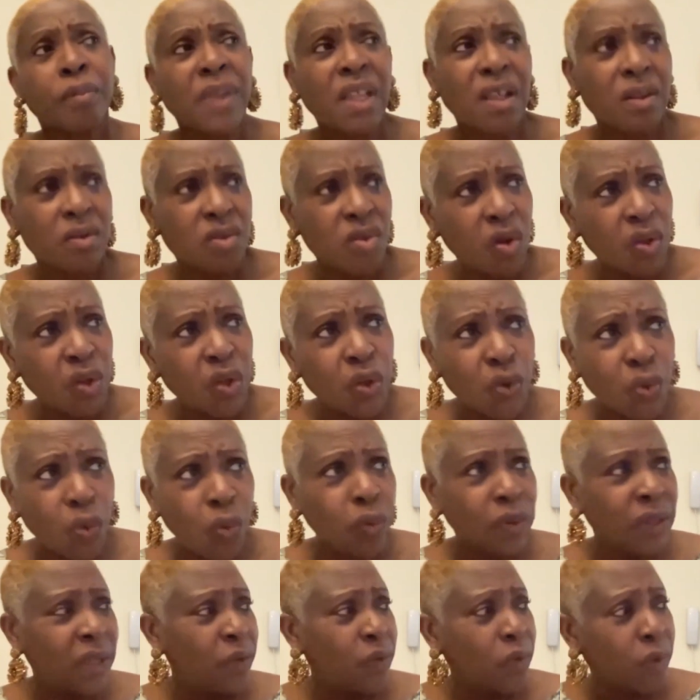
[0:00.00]
so,
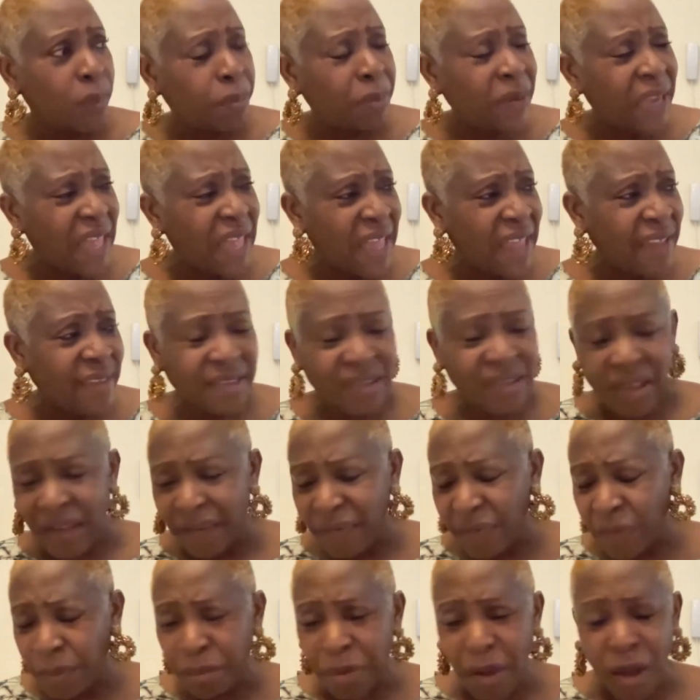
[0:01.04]
there were plans to
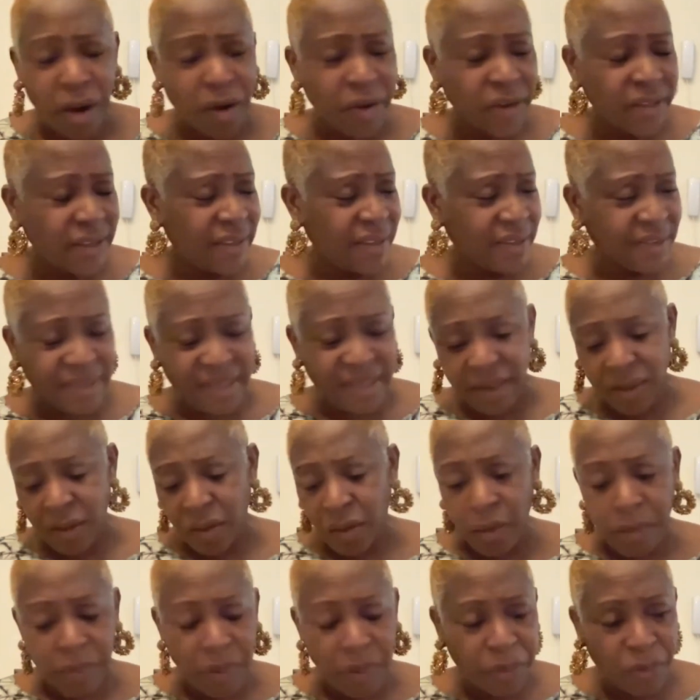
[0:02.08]
have the parties and the
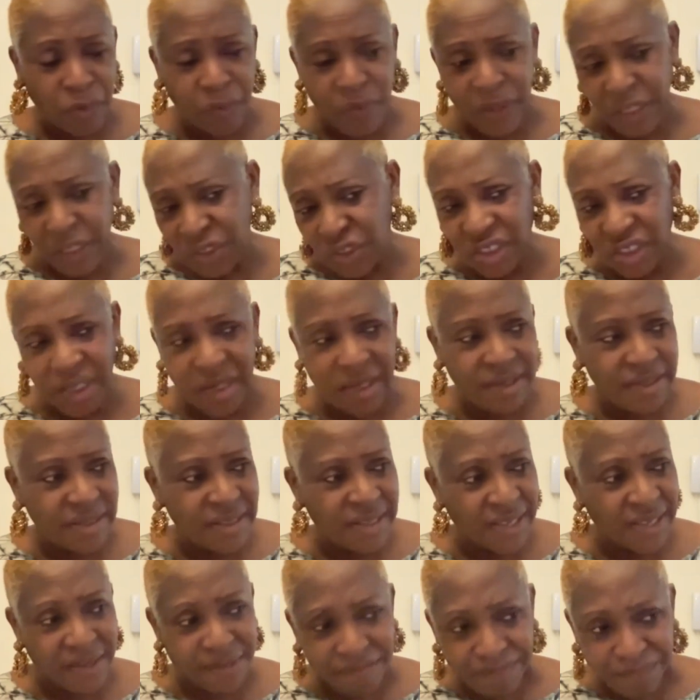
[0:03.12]
commemorations,
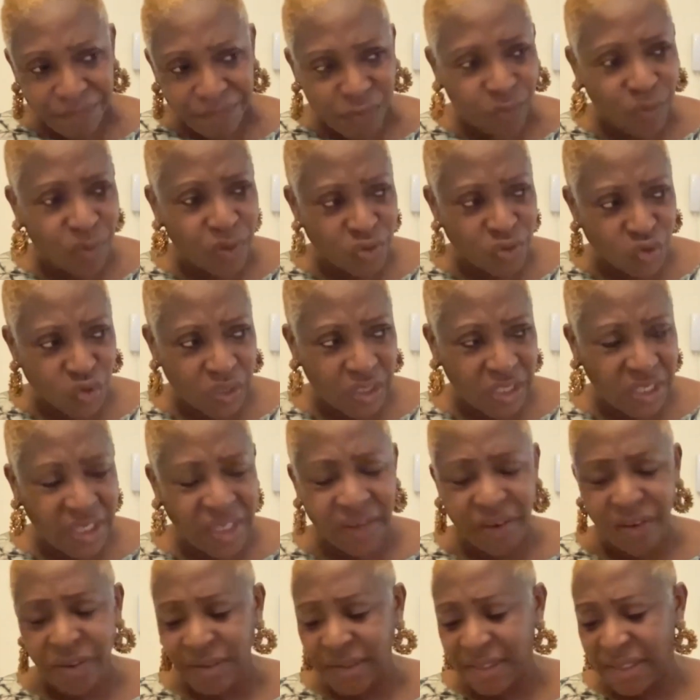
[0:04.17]
and 200
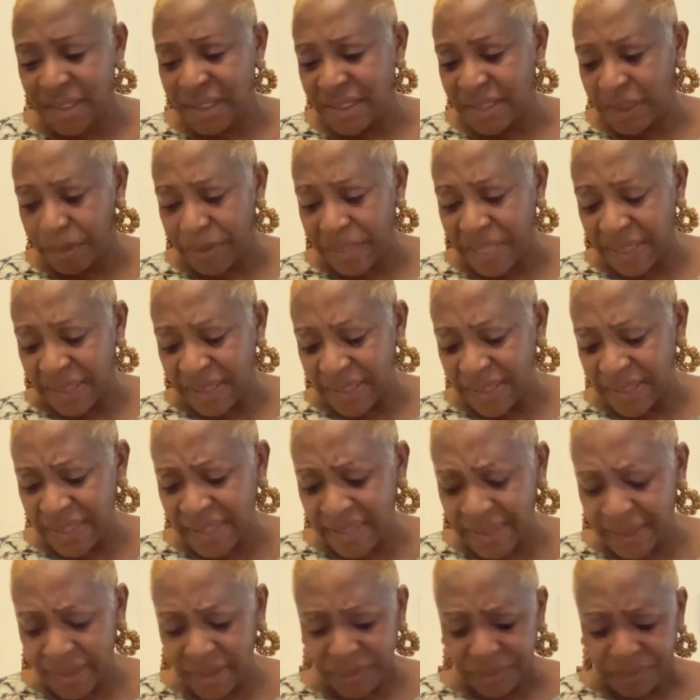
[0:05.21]
years, it's a big
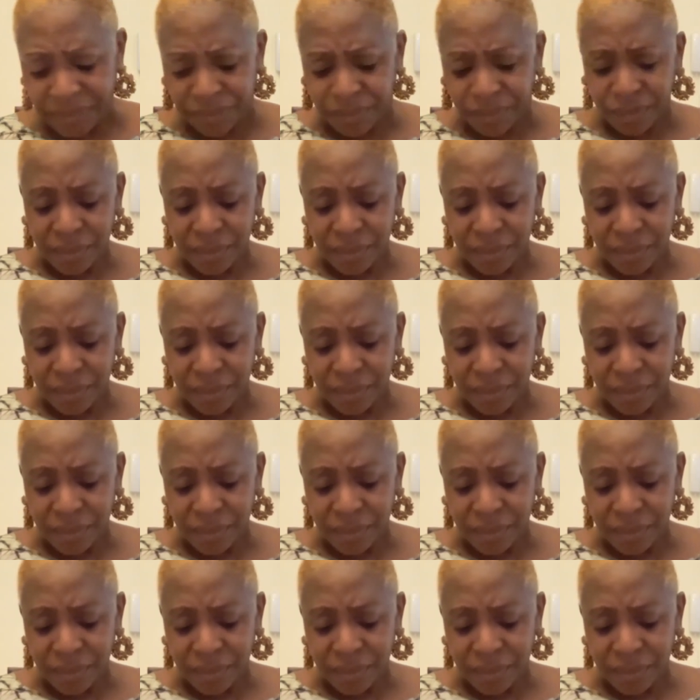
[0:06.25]
deal.